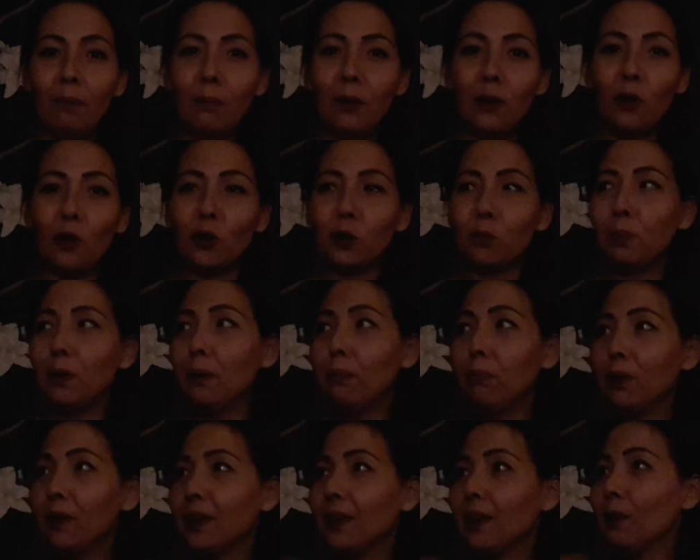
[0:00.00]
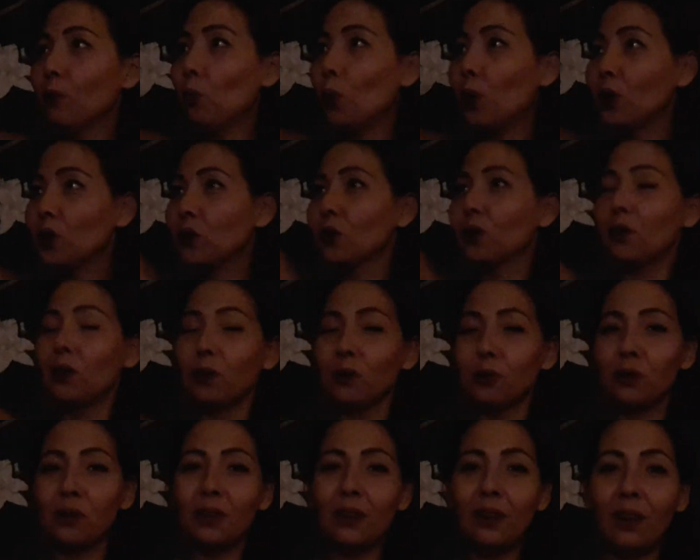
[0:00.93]
because people didn't want to go
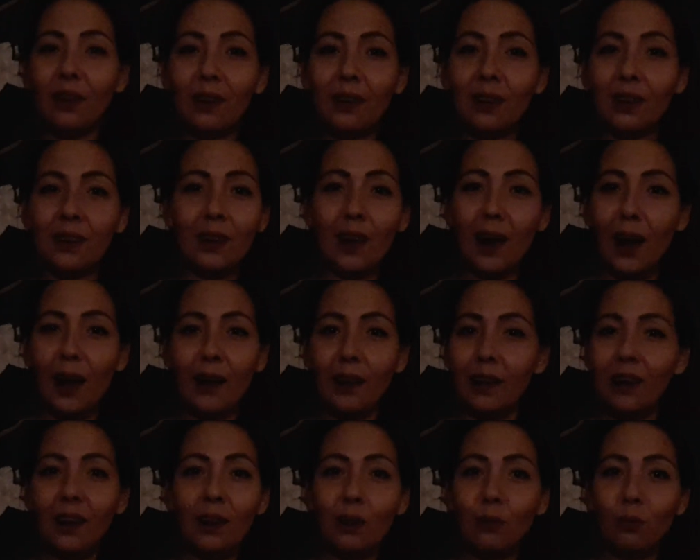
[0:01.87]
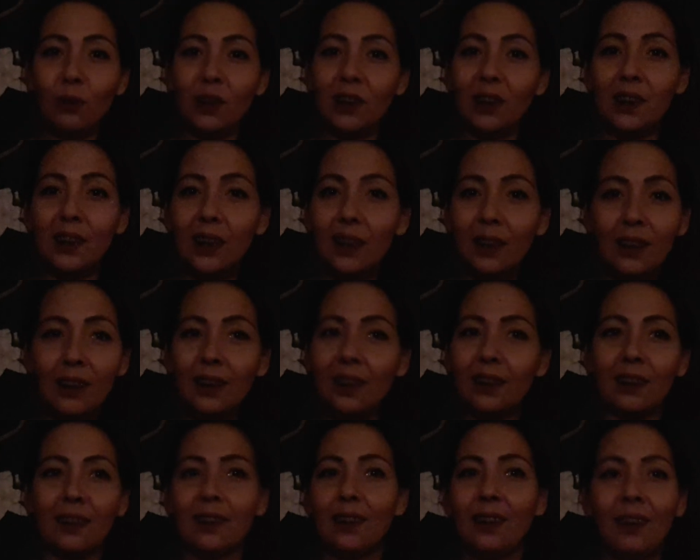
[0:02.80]
to the other side. It was
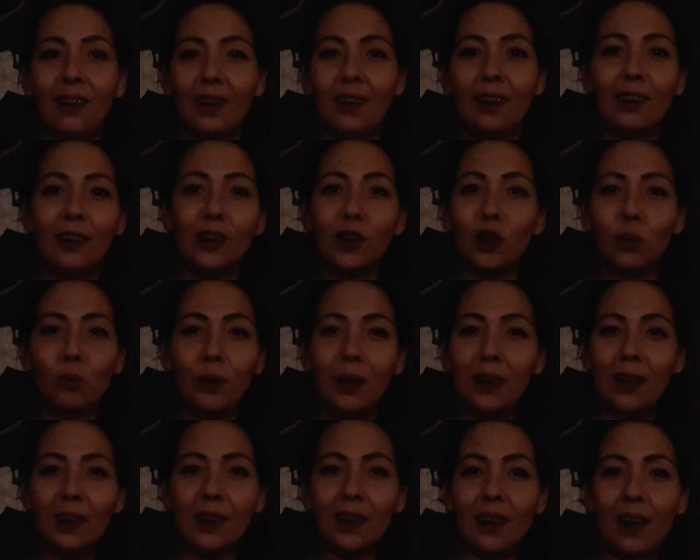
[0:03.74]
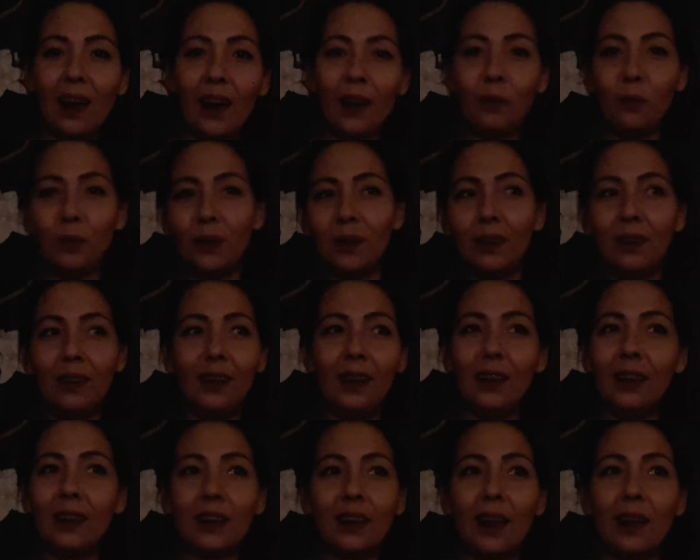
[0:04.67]
genius. The Swedish guy with the
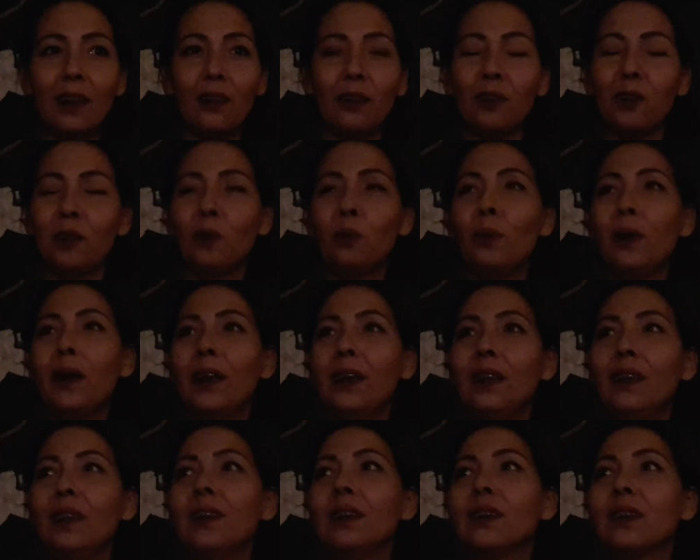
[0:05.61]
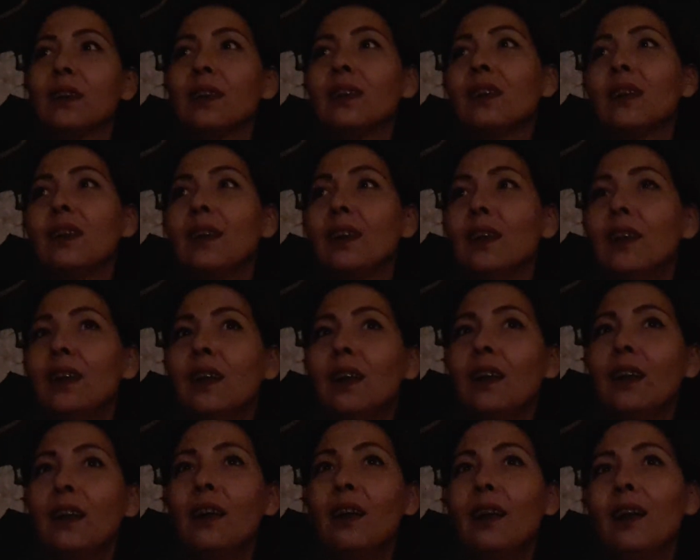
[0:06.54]
needles, I don't know where he is.
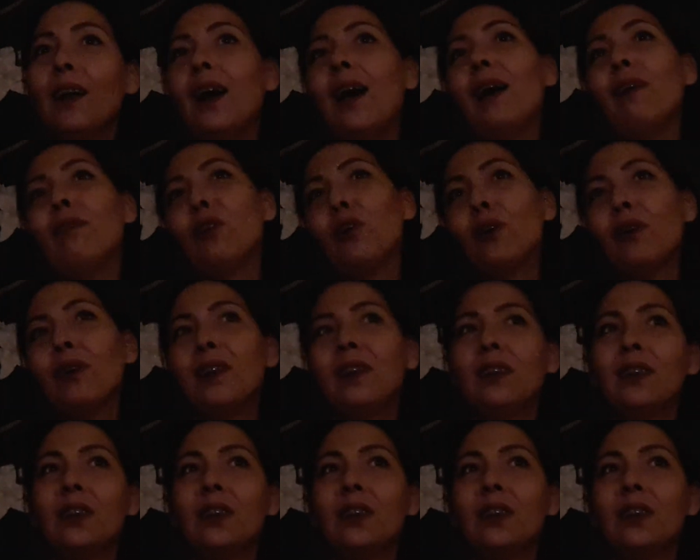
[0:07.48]
I've heard